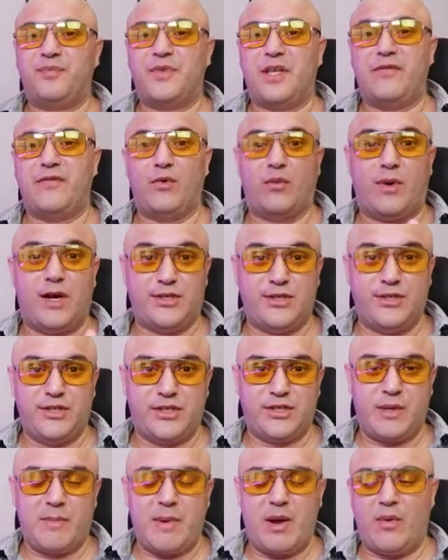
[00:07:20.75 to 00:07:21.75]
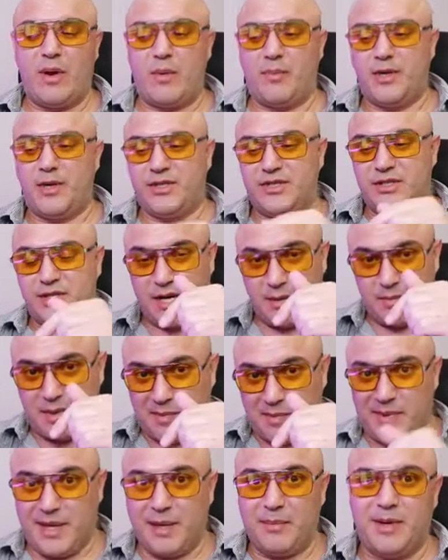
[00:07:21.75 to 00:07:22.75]
If you're watching this on my webpage, there's going to be a
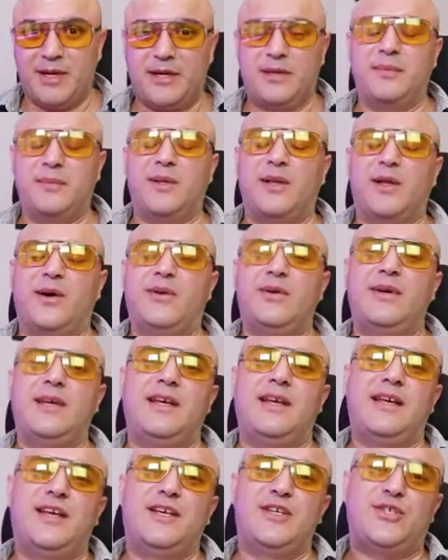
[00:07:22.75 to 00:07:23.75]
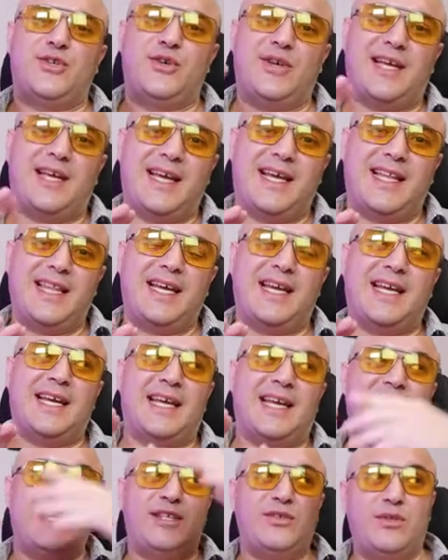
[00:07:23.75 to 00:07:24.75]
big button below. So you can click
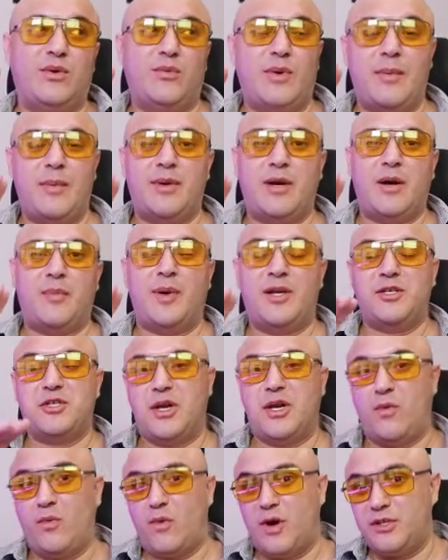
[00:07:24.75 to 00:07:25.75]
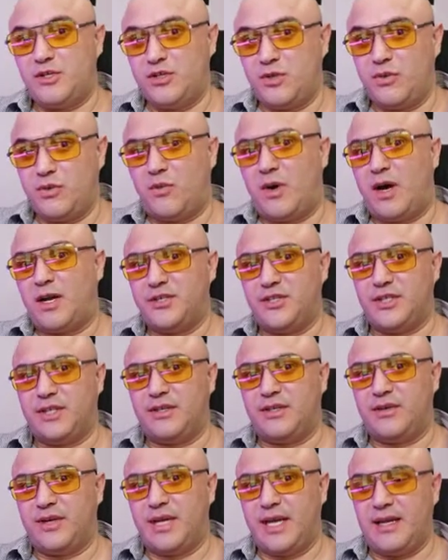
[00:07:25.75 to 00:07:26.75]
it, get to the webinar page, and I want you to watch
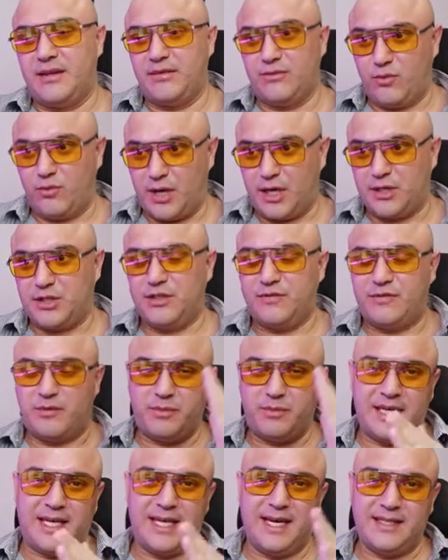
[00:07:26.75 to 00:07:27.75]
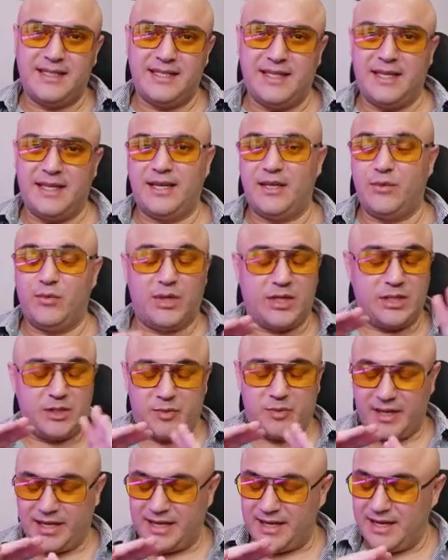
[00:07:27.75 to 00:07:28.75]
it, okay? Watch it from beginning till end. It will
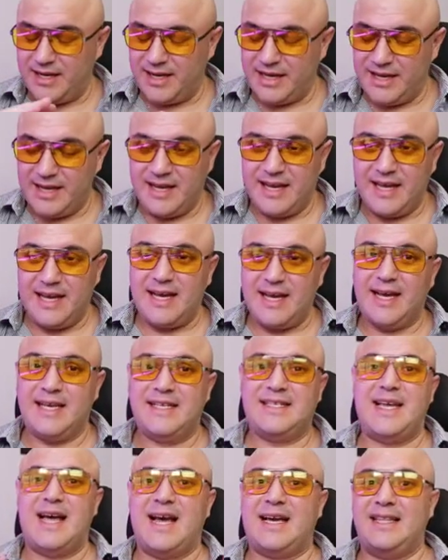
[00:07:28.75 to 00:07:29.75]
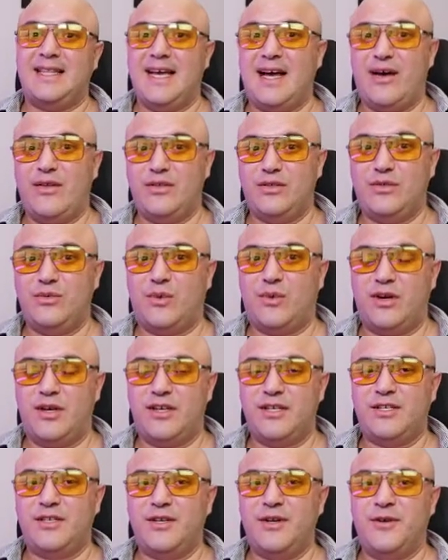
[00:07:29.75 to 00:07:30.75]
explain exactly how this
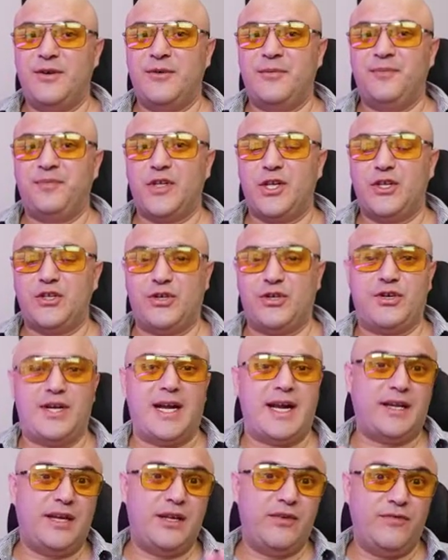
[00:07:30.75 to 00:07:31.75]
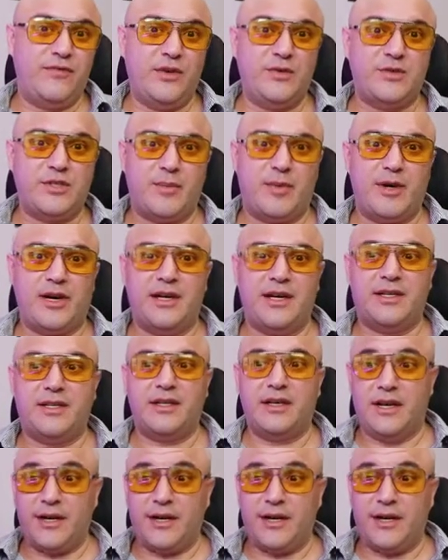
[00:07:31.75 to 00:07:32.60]
works, so you're not confused about anything.